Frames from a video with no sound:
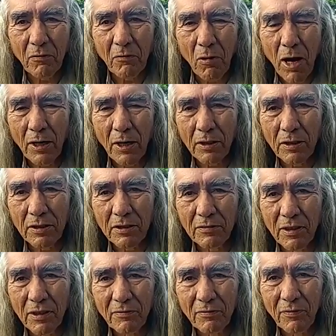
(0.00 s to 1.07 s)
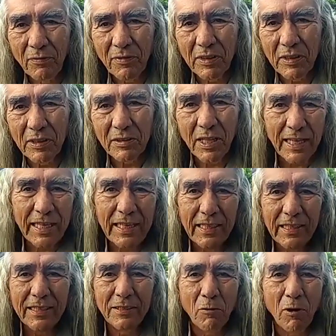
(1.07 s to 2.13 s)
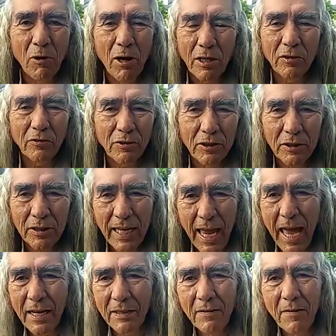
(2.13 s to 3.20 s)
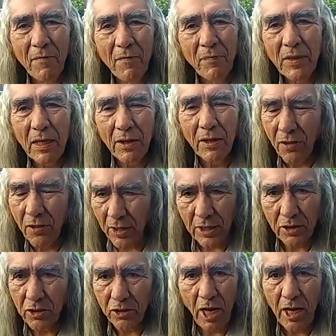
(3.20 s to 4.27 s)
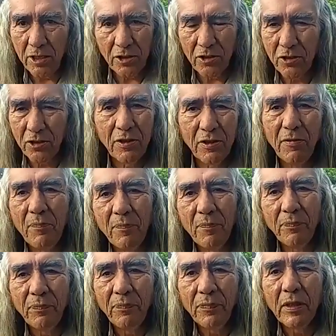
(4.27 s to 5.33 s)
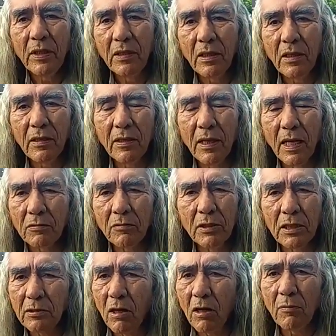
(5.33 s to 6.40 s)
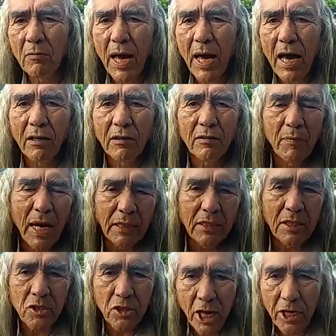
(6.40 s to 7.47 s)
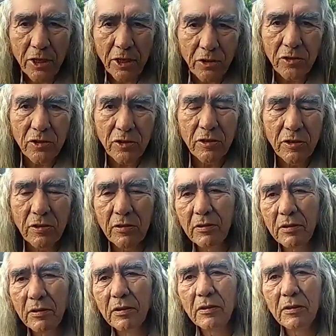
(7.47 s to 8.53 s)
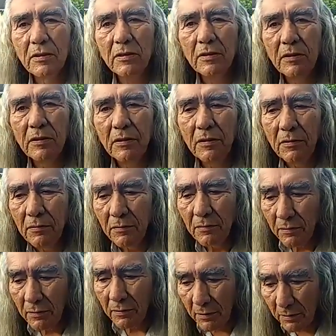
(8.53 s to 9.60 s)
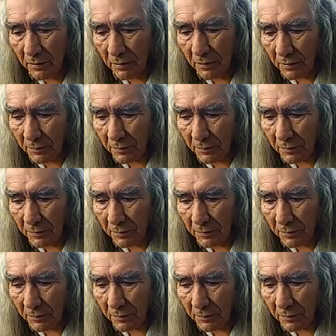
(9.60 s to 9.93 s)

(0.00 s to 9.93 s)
water. It's like healing water for her cat, and things change. And that's what it's all about the change. And